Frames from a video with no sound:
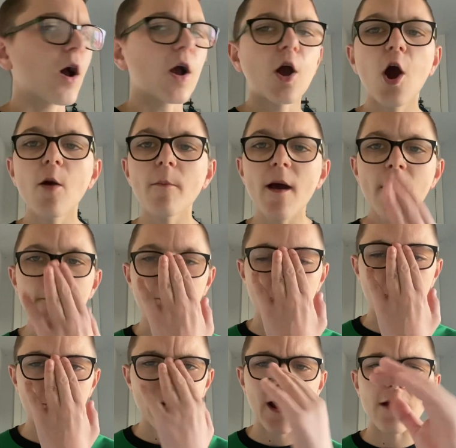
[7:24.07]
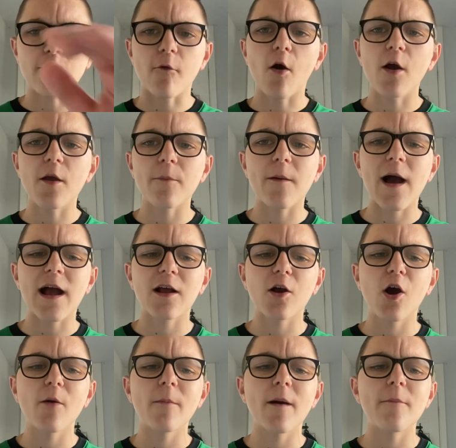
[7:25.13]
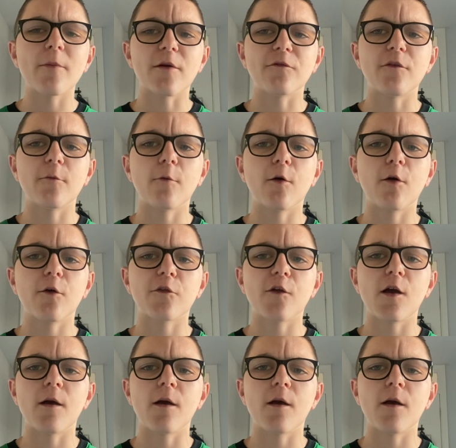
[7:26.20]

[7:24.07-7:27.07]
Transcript: remember who played right back. I can't remember if it was